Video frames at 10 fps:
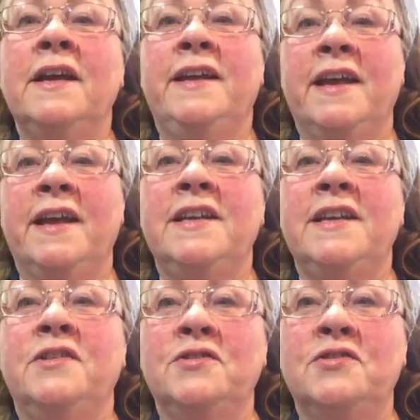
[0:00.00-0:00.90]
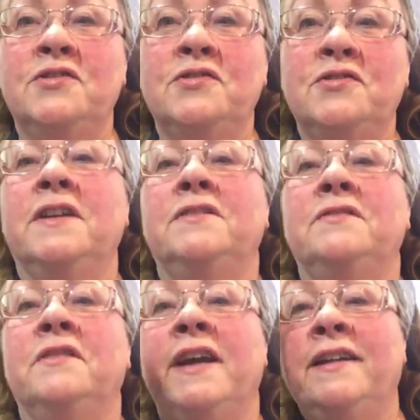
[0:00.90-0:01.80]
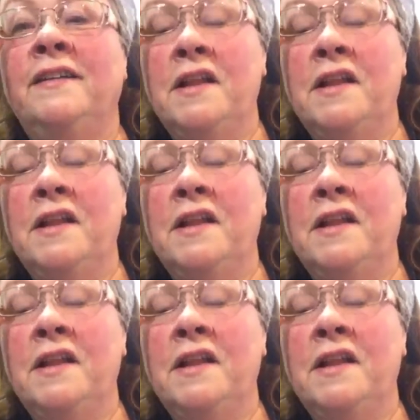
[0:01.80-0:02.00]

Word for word: Yeah, deconstructed is right.